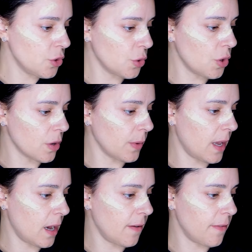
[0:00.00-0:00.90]
sure we
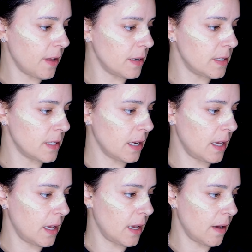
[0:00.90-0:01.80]
have it
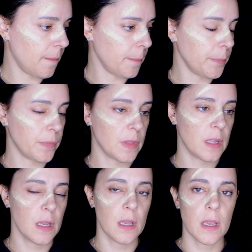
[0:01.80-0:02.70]

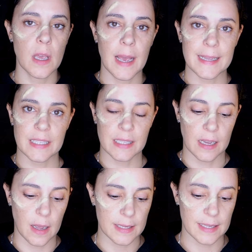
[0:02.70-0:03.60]

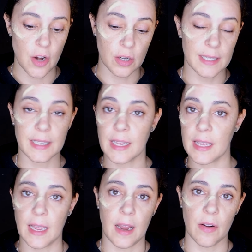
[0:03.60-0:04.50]
as
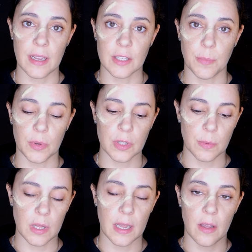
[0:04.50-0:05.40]
non-sticky area as
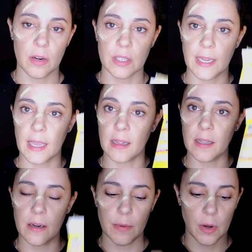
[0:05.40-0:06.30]
possible, I'm gonna take a
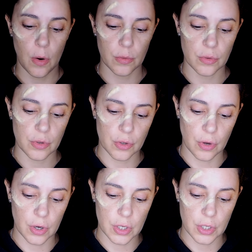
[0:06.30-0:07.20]
little bit of
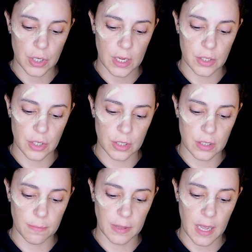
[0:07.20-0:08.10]
cornstarch and
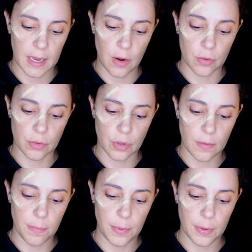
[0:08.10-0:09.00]
just apply it on top.